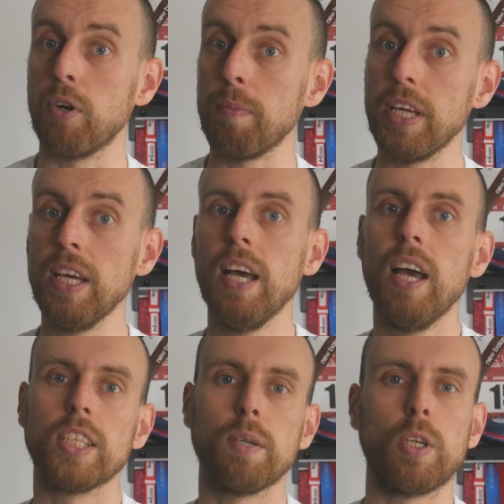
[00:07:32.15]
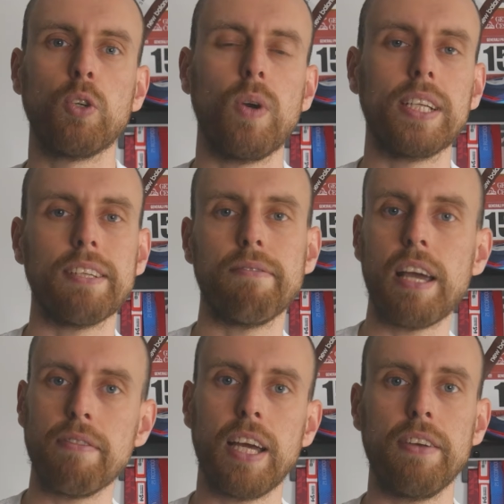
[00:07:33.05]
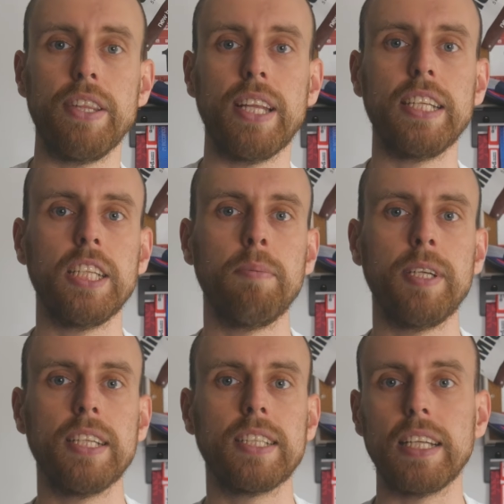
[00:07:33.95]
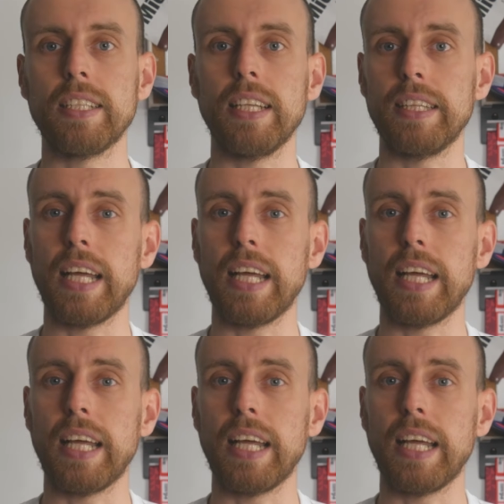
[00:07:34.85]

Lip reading: For me, someone who runs a 5k in 19 minutes and